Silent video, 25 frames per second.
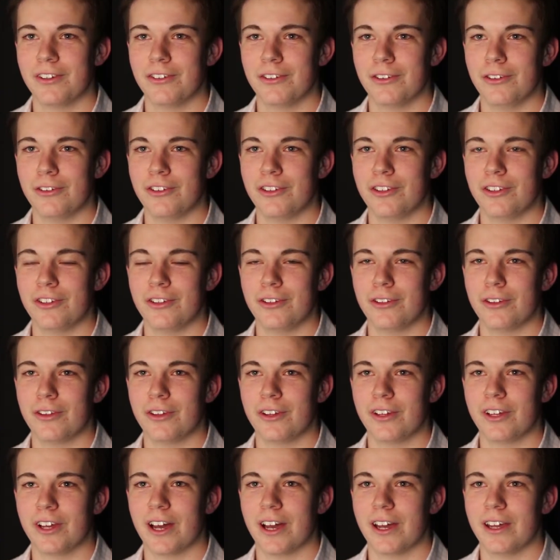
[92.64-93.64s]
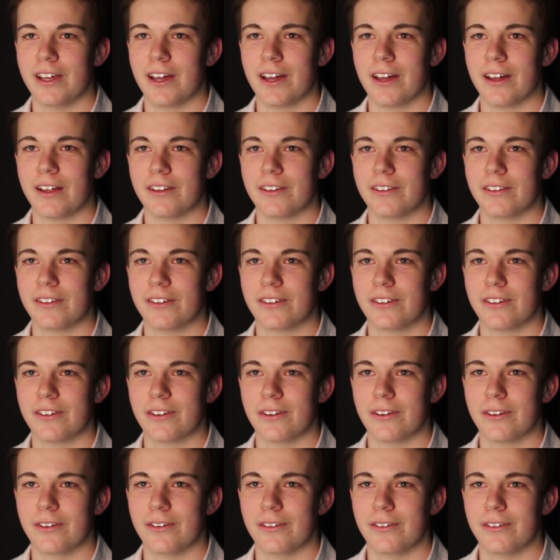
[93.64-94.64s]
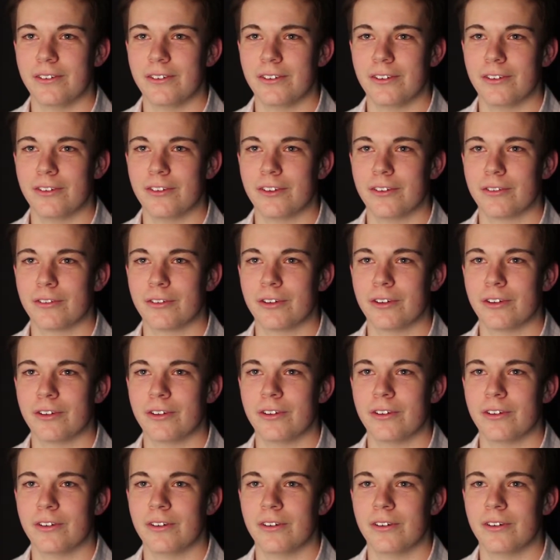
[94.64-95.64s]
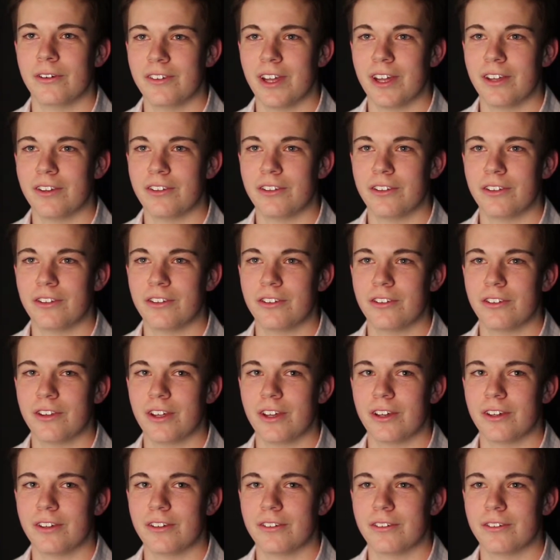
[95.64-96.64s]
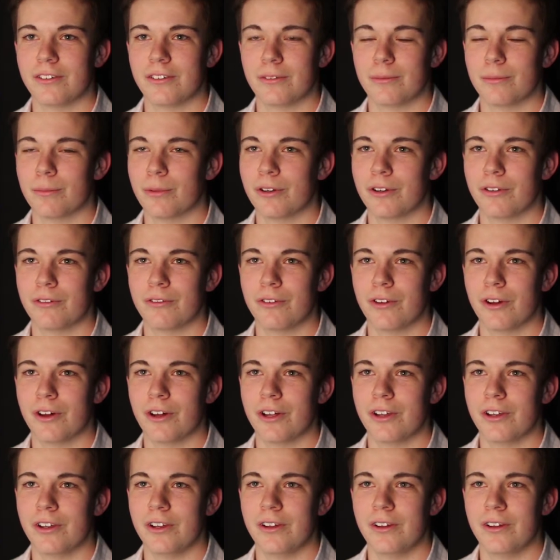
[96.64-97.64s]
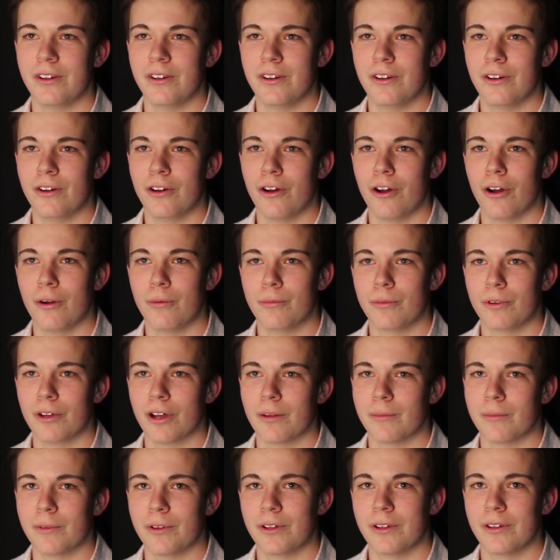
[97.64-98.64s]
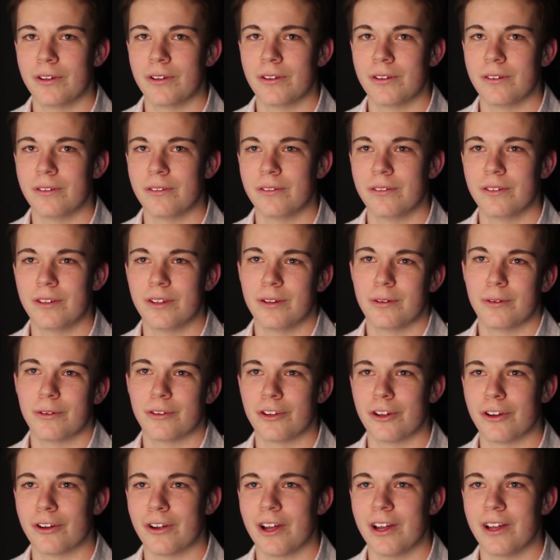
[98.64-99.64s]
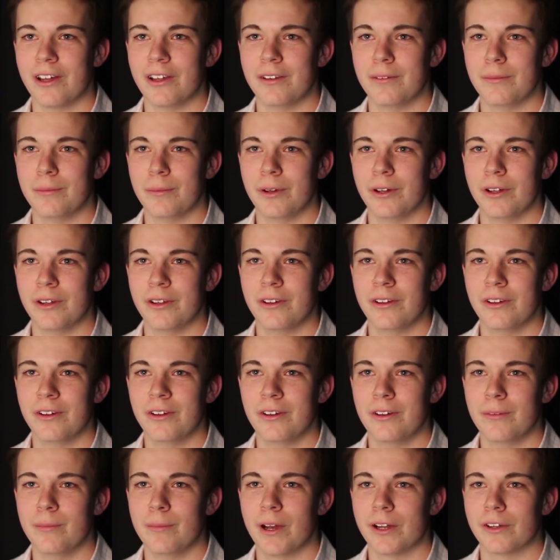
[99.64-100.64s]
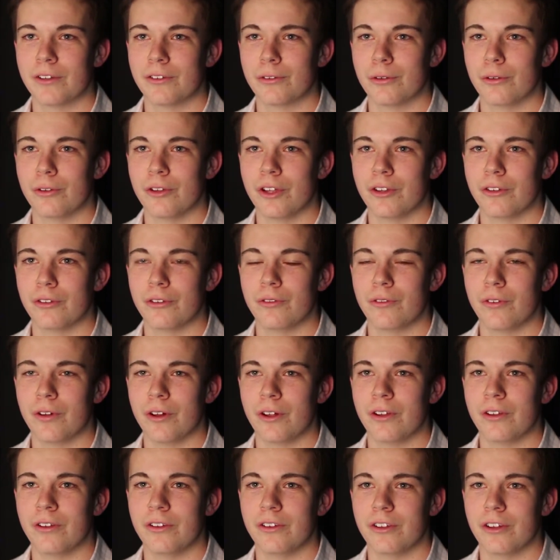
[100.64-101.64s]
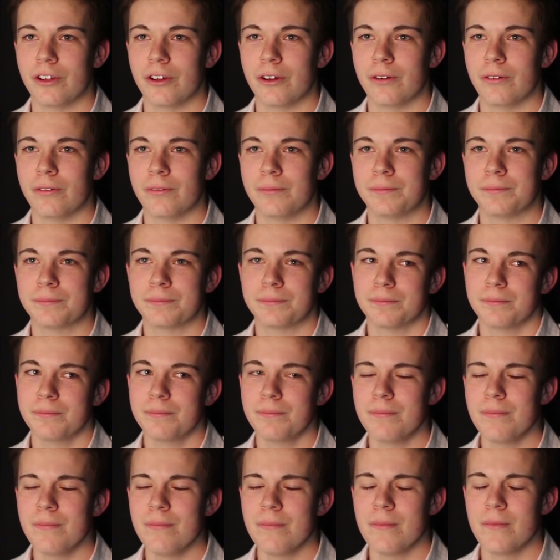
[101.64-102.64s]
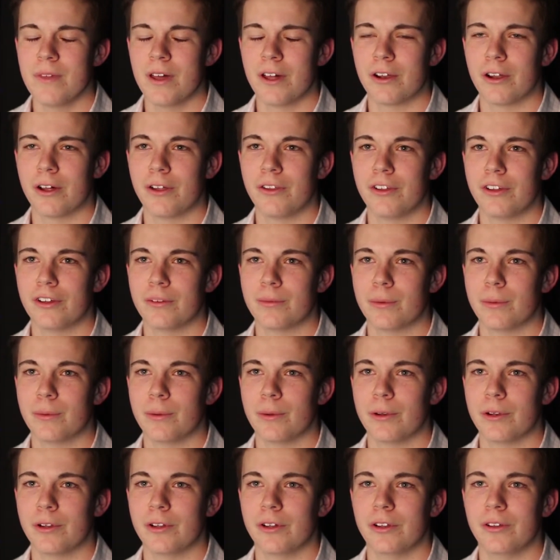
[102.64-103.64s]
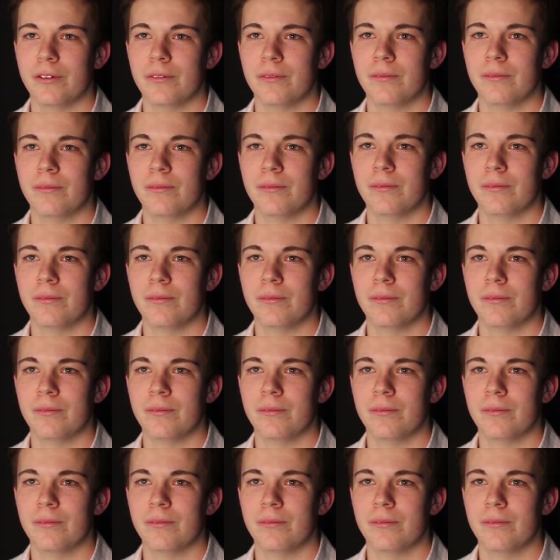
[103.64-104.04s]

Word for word: because usually you, the guy asks, so a little different. Dances like are pretty fun. Homecoming it was all right, but back to school dance was fun. So I don't know. I think it would be pretty good.